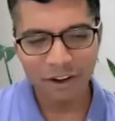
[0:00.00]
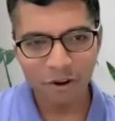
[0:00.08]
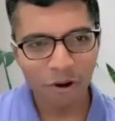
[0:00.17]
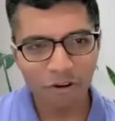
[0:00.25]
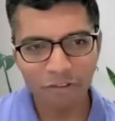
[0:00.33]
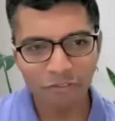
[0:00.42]
there are a
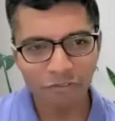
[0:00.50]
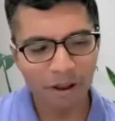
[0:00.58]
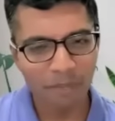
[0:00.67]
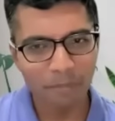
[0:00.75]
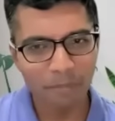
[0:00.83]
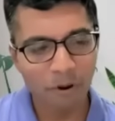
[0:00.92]
lot of
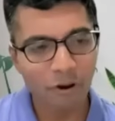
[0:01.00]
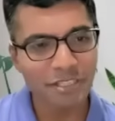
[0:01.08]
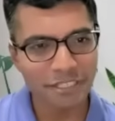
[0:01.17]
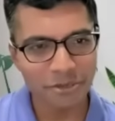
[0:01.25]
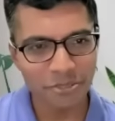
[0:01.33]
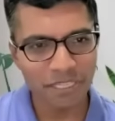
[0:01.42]

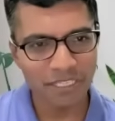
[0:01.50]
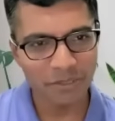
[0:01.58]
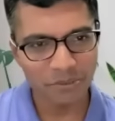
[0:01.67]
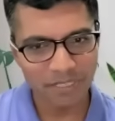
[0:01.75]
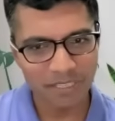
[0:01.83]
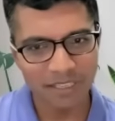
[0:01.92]
positives that
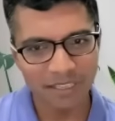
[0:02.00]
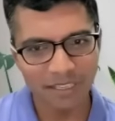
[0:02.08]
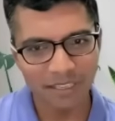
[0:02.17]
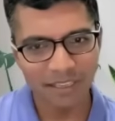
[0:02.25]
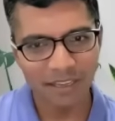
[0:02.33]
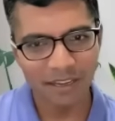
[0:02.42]
you
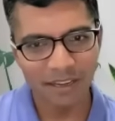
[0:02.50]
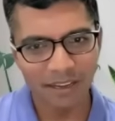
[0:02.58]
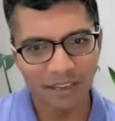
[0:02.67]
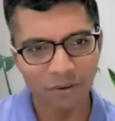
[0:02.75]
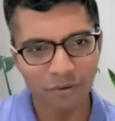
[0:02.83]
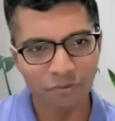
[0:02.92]
see,
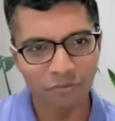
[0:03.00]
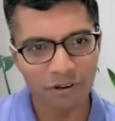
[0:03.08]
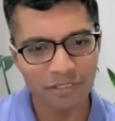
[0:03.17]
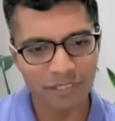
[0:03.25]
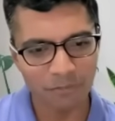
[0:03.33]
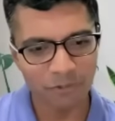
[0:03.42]
you know,
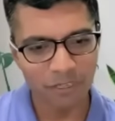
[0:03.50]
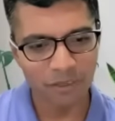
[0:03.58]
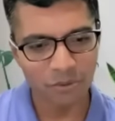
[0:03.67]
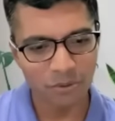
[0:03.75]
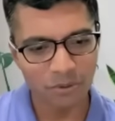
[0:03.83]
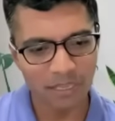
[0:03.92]
for someone
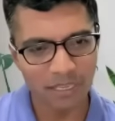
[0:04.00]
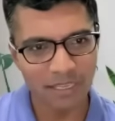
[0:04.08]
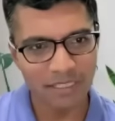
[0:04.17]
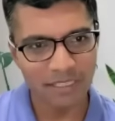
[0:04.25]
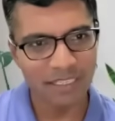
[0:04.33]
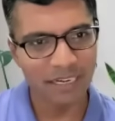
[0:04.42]
who
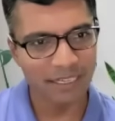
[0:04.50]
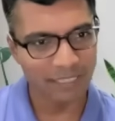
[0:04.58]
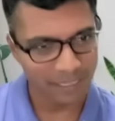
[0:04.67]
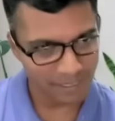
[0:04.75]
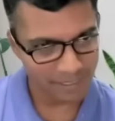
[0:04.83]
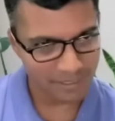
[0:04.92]
is in a
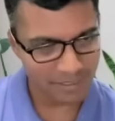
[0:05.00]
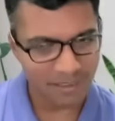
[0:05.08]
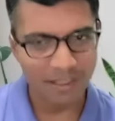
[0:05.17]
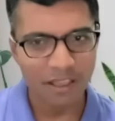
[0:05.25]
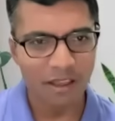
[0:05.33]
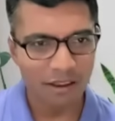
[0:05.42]
tennis,
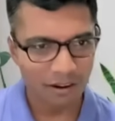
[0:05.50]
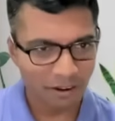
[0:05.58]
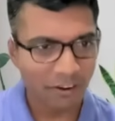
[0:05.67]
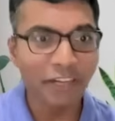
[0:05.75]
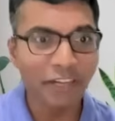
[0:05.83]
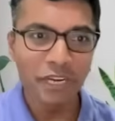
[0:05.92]

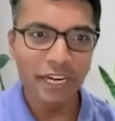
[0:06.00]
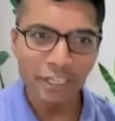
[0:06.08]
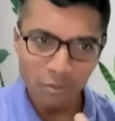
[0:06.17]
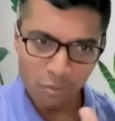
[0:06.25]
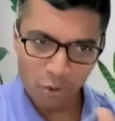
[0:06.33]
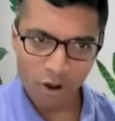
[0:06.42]
trying to get
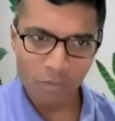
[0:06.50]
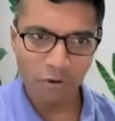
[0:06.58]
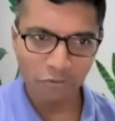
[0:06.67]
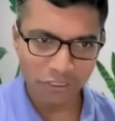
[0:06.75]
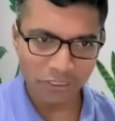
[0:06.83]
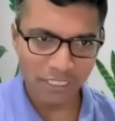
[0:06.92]
into more on a
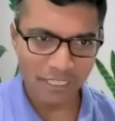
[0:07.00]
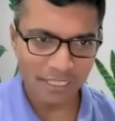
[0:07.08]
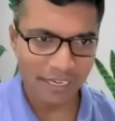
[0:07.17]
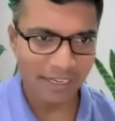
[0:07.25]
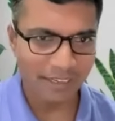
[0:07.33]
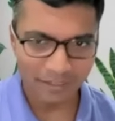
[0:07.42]
professional
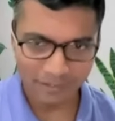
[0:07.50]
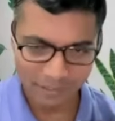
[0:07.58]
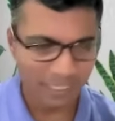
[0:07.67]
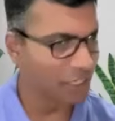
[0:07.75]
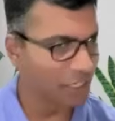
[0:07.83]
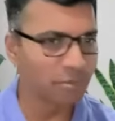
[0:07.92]
side
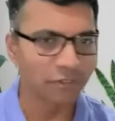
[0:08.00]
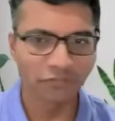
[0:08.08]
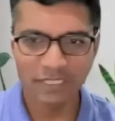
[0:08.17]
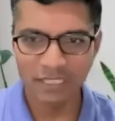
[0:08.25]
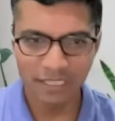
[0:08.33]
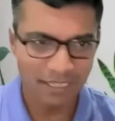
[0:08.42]
in terms of
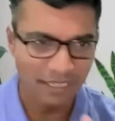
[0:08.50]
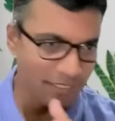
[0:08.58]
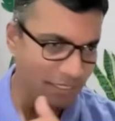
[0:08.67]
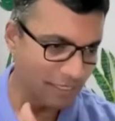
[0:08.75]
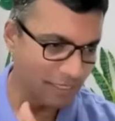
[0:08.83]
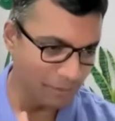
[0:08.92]
facilities,
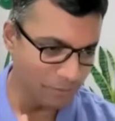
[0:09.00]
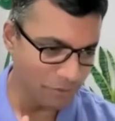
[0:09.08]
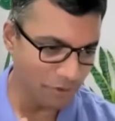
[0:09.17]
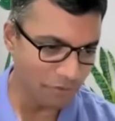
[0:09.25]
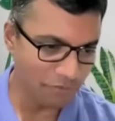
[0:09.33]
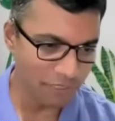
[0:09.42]
in terms
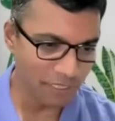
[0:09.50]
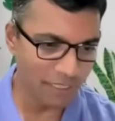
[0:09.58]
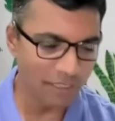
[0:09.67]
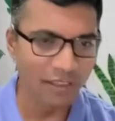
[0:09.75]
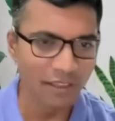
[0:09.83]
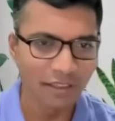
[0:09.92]
of
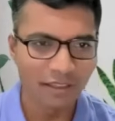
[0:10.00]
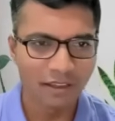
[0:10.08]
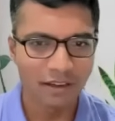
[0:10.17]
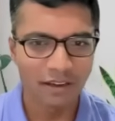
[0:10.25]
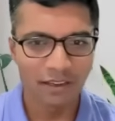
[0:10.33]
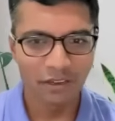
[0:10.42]
the,
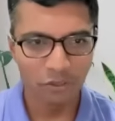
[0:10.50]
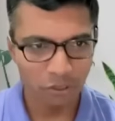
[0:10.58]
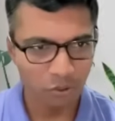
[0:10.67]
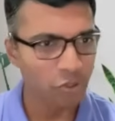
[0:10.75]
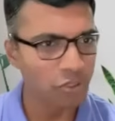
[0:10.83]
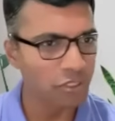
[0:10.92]
you know,
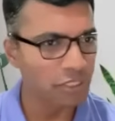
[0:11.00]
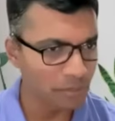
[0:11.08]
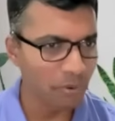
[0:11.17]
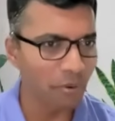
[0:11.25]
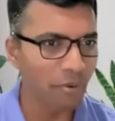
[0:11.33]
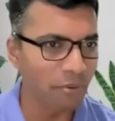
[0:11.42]
the coaches,
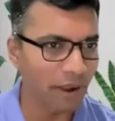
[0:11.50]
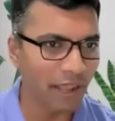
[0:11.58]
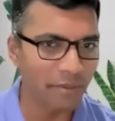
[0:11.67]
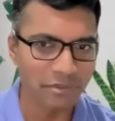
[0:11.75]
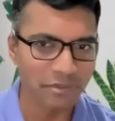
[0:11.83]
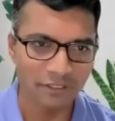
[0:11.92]
the
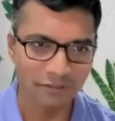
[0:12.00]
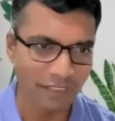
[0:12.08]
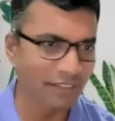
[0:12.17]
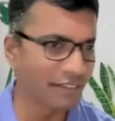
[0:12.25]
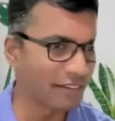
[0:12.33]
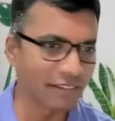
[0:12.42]
programs, the
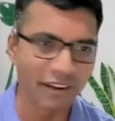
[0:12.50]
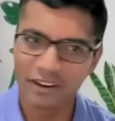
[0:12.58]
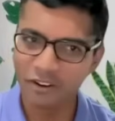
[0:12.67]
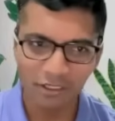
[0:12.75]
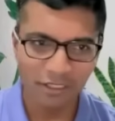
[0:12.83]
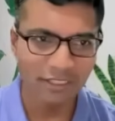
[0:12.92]
weather
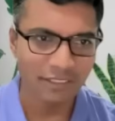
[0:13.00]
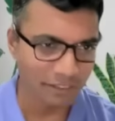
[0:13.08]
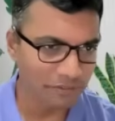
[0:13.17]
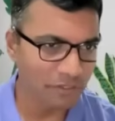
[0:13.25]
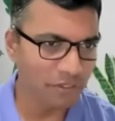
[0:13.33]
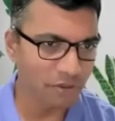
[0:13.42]
and all that
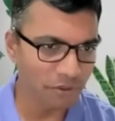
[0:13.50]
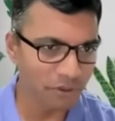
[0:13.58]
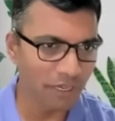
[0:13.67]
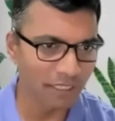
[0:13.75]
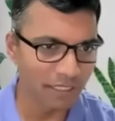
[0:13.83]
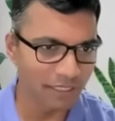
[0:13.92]
stuff.
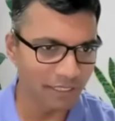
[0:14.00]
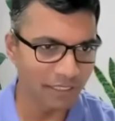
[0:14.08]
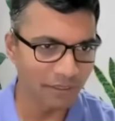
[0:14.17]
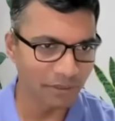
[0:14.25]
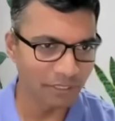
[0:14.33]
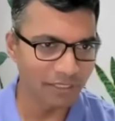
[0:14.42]
So I think, you
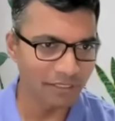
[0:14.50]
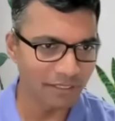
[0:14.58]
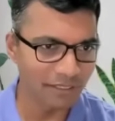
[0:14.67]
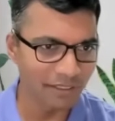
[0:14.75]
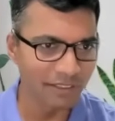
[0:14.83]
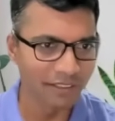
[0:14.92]
know, that's
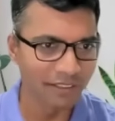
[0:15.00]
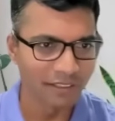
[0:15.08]
the